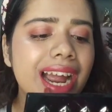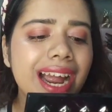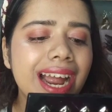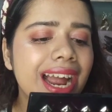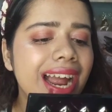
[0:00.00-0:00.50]

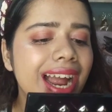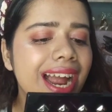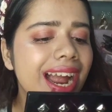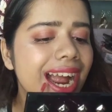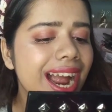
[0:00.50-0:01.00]
uh,
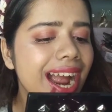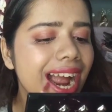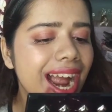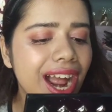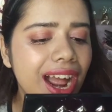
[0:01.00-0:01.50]

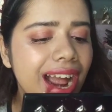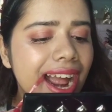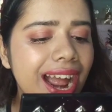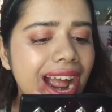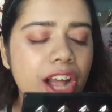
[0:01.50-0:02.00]
although it is
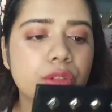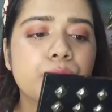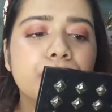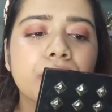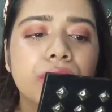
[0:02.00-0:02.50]
a
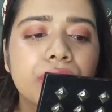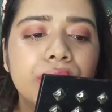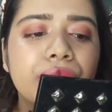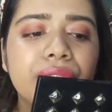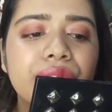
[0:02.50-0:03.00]
liquid matte
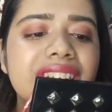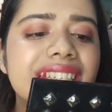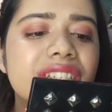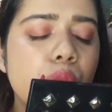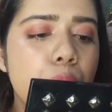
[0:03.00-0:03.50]
lipstick.
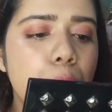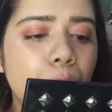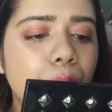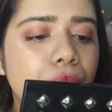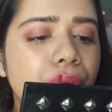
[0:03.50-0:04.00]

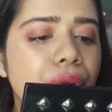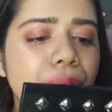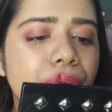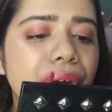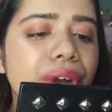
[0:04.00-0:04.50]
This is
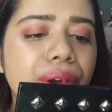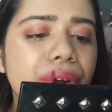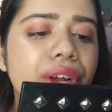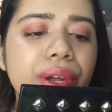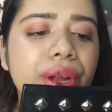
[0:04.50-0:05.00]
a
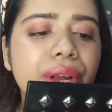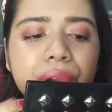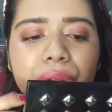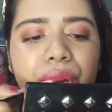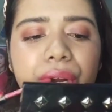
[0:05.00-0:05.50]
beautiful shade,
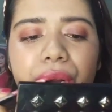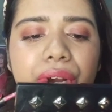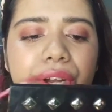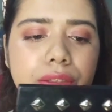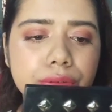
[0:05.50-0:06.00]
as you can
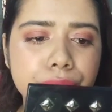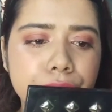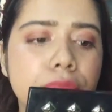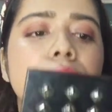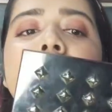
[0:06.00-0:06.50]
see.
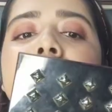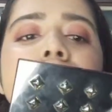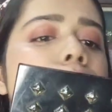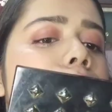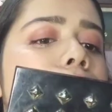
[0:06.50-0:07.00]
Puts the whole look